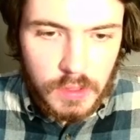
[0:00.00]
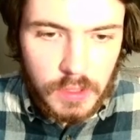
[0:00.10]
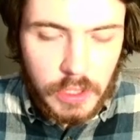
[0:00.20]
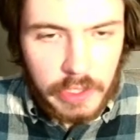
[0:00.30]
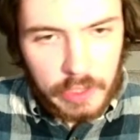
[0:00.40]

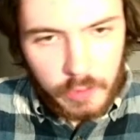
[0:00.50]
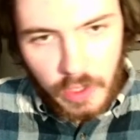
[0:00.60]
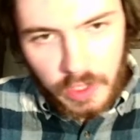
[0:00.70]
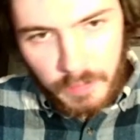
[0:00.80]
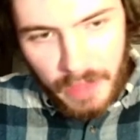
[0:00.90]
All right,
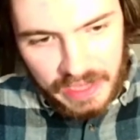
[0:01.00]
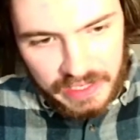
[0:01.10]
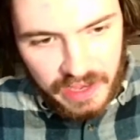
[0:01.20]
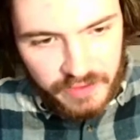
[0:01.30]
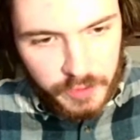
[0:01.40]
welcome
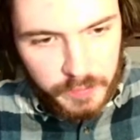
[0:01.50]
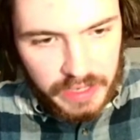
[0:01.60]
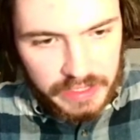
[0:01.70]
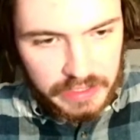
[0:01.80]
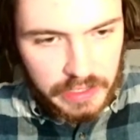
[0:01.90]
back,
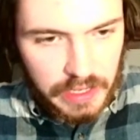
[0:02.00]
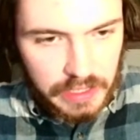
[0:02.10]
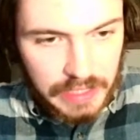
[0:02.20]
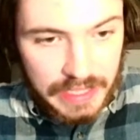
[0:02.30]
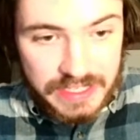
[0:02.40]
everybody.
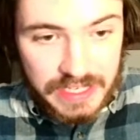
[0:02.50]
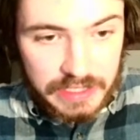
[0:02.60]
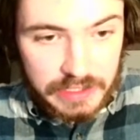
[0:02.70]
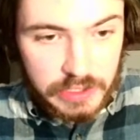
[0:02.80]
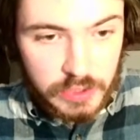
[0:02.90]
Let's
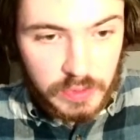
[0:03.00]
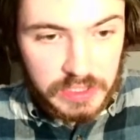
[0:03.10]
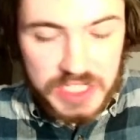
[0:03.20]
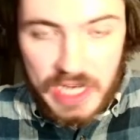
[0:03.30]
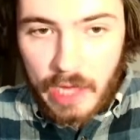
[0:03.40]
get into
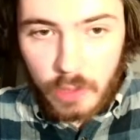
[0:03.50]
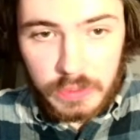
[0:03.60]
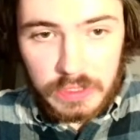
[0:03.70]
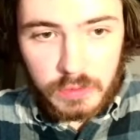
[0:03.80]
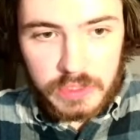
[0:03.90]
it, shall
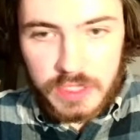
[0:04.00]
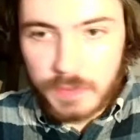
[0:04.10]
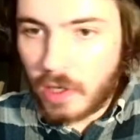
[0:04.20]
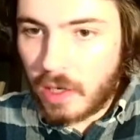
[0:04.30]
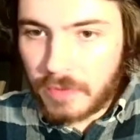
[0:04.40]
we? We'll just
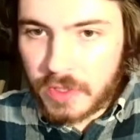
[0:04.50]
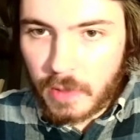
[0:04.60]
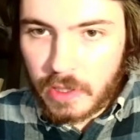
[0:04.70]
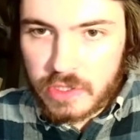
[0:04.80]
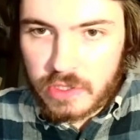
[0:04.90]
pop the
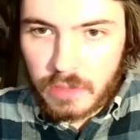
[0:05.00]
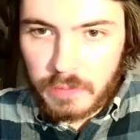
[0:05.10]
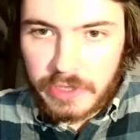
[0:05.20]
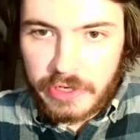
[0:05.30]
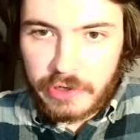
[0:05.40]
sponsor
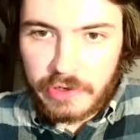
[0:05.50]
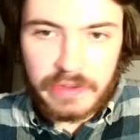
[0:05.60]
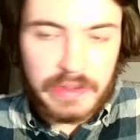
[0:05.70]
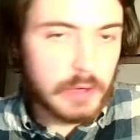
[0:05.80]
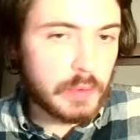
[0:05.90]
up here,
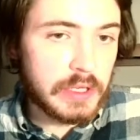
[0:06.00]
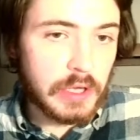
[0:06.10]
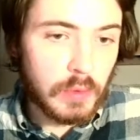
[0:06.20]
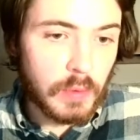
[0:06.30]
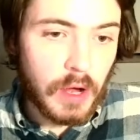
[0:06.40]
and there we
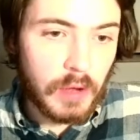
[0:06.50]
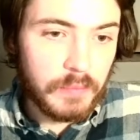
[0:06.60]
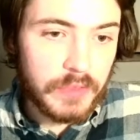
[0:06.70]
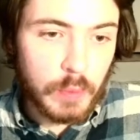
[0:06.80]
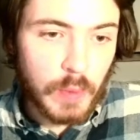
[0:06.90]
go. Well,
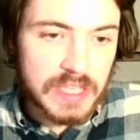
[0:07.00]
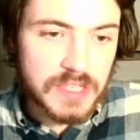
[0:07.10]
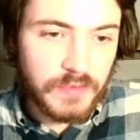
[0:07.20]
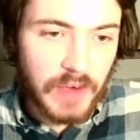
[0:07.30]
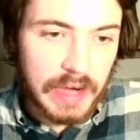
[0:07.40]
the
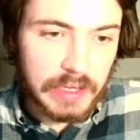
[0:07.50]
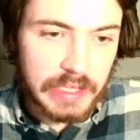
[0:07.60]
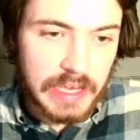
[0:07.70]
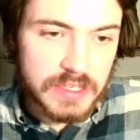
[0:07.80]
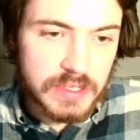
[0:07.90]
West Final
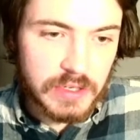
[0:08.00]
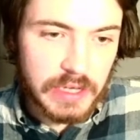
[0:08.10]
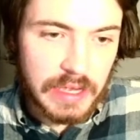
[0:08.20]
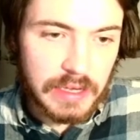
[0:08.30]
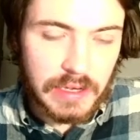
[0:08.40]

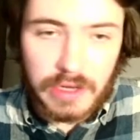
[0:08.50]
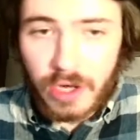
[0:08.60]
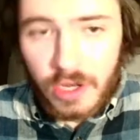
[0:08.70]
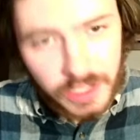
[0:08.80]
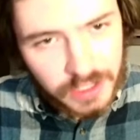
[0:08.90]
yesterday,
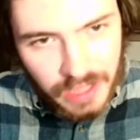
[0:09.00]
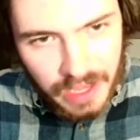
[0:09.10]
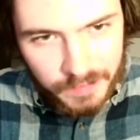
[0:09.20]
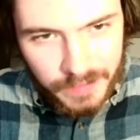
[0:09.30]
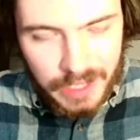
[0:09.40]
not gonna
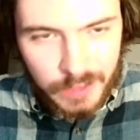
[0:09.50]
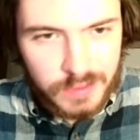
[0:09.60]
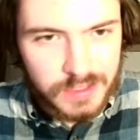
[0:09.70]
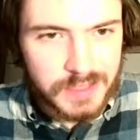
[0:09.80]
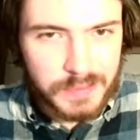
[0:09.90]
lie, I
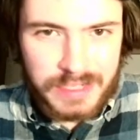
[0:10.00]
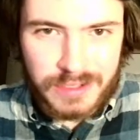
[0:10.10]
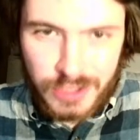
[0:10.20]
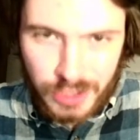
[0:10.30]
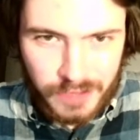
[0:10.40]
was a bit
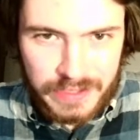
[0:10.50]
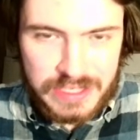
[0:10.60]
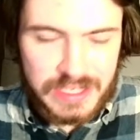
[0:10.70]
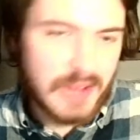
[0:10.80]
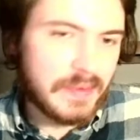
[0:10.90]

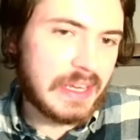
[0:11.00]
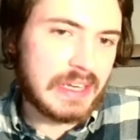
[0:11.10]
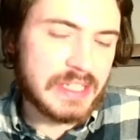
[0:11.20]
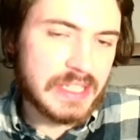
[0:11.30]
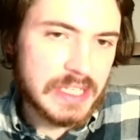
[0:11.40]
nervous coming
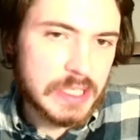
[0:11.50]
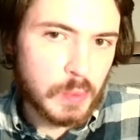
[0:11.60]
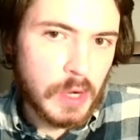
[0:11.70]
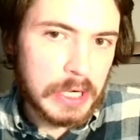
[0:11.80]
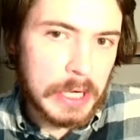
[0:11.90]
into this
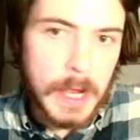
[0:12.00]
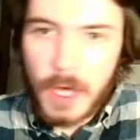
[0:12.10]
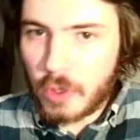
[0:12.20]
one.